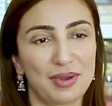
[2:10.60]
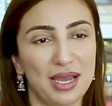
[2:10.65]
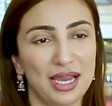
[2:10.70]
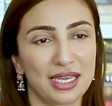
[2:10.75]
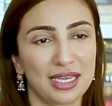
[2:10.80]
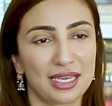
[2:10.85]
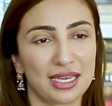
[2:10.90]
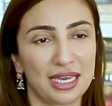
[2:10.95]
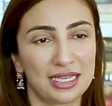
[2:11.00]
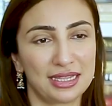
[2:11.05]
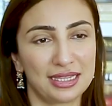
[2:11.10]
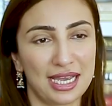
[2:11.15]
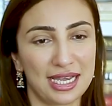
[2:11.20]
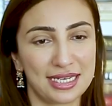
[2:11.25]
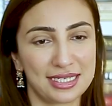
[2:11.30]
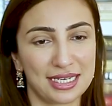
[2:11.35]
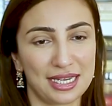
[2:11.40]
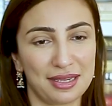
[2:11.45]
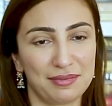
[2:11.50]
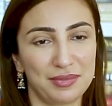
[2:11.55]
back at
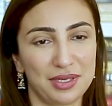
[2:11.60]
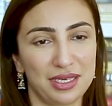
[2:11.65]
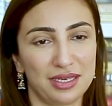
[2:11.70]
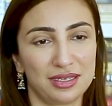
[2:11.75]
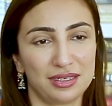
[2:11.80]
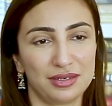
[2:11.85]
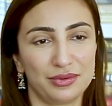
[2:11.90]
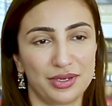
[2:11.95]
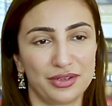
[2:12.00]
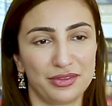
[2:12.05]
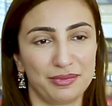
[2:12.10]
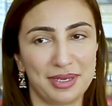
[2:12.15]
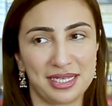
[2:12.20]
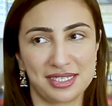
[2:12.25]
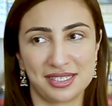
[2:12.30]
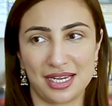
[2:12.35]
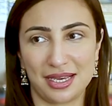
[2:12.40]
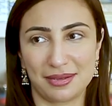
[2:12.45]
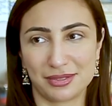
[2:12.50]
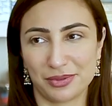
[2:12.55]
that time being one of the
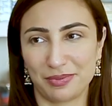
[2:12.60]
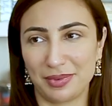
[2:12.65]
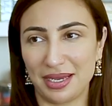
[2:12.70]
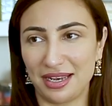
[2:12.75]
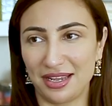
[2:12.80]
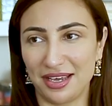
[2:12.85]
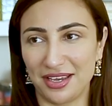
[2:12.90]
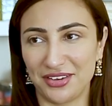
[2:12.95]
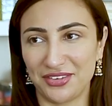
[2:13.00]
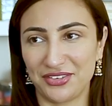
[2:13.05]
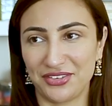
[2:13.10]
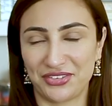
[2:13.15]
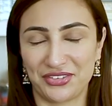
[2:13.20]
best times of my life.